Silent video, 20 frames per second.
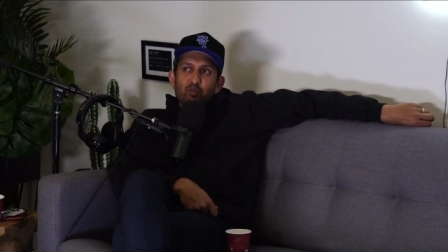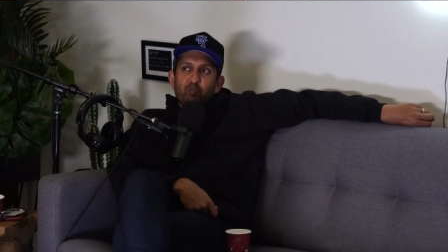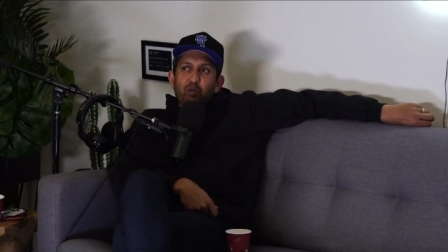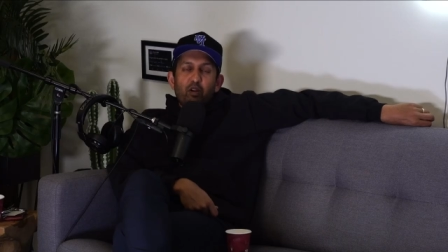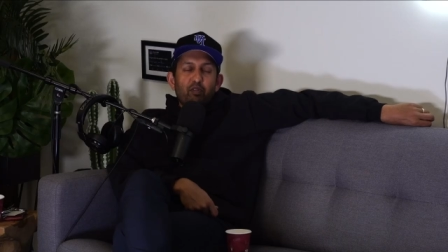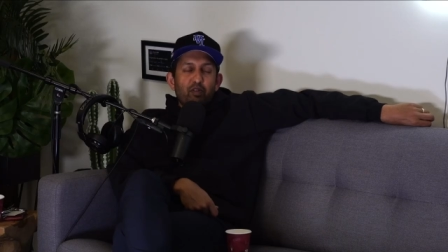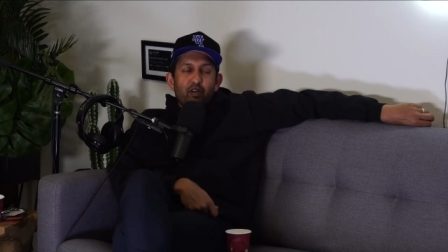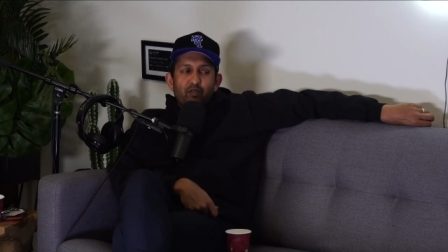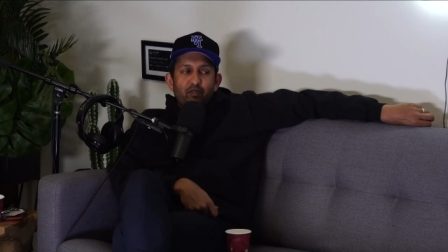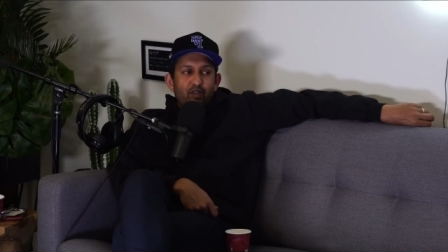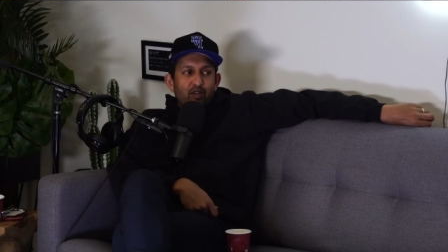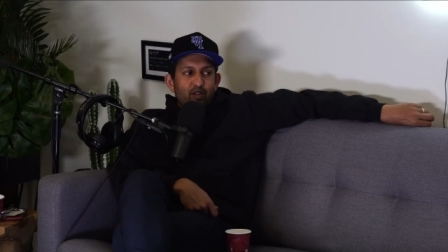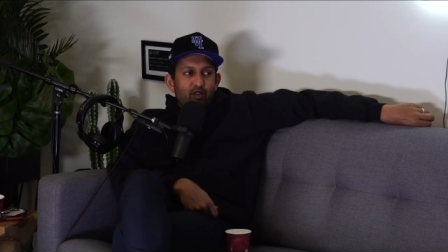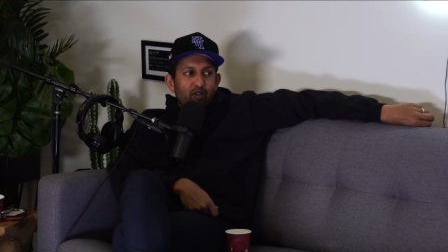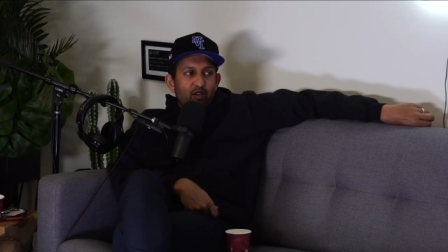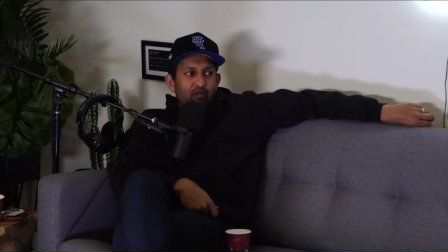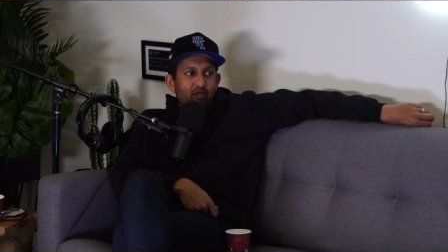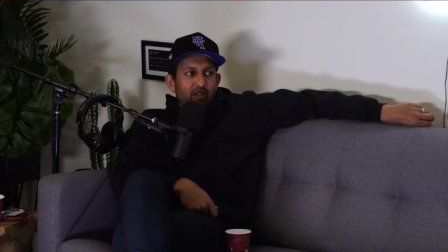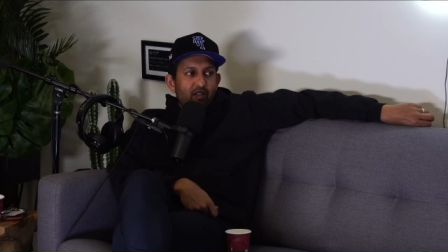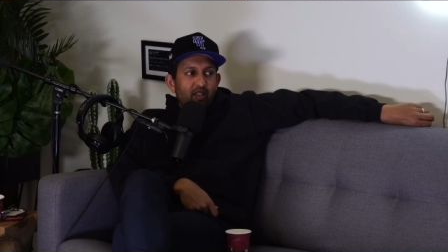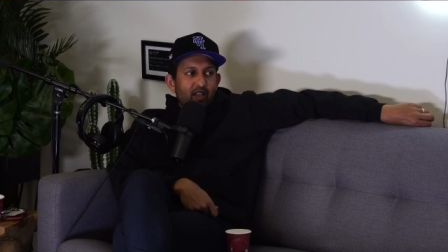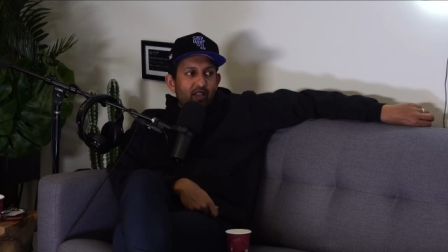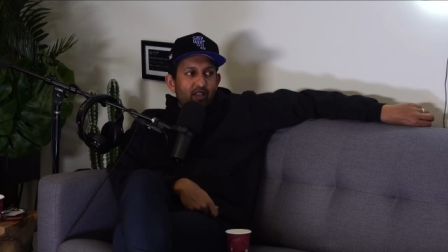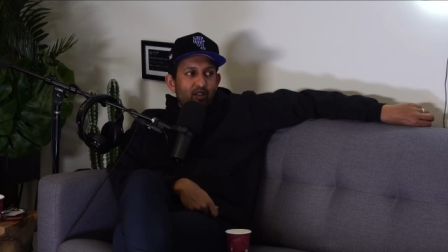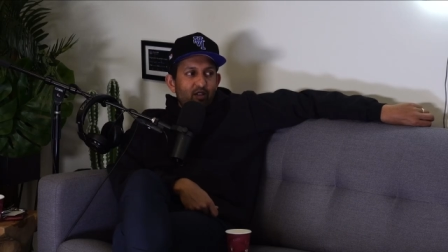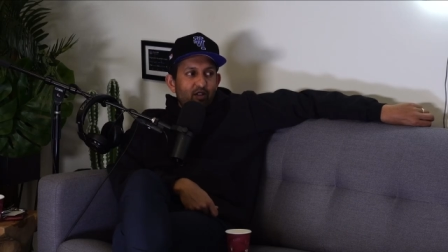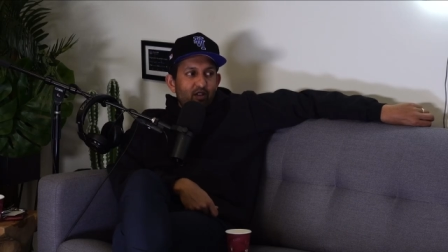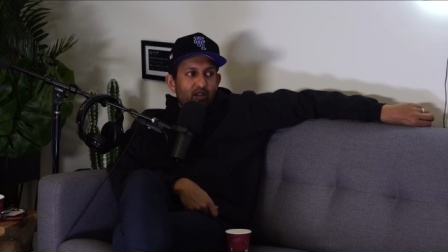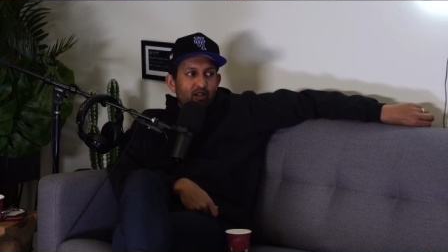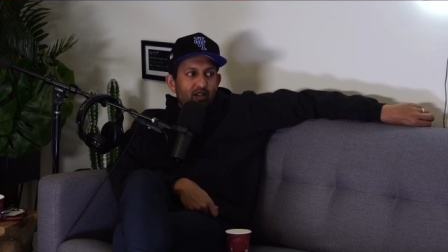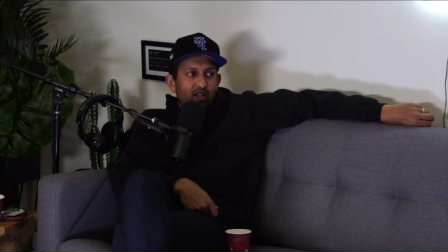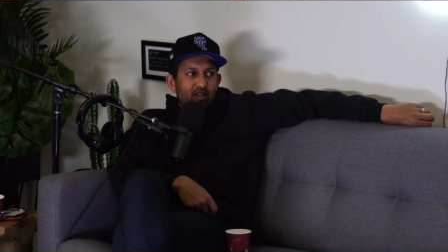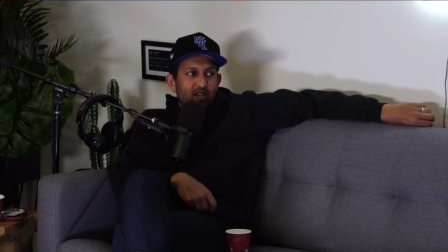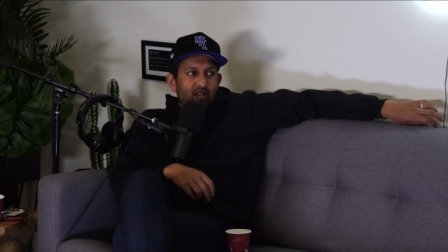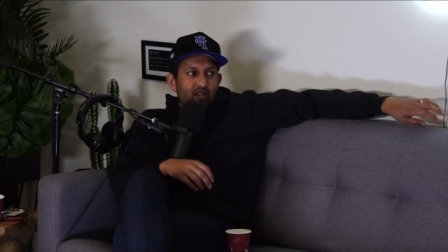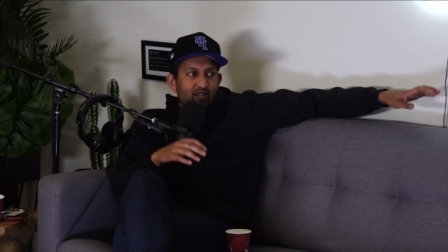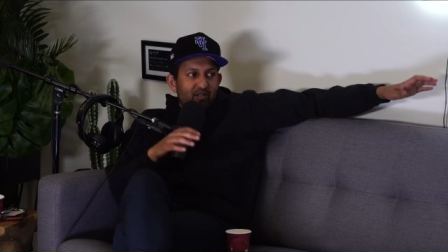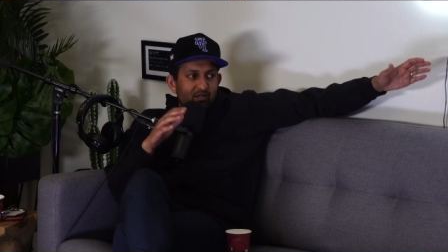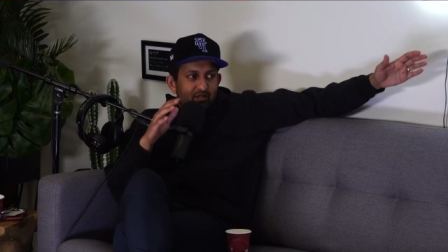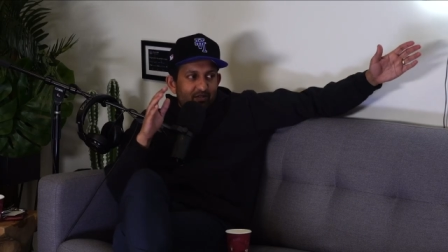is perfect for you. I feel like you're a.
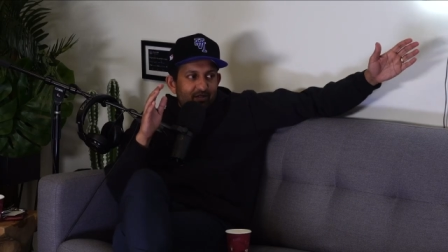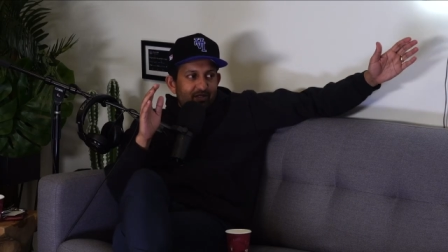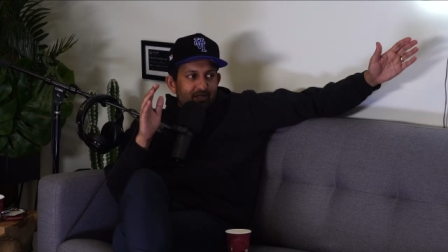I love a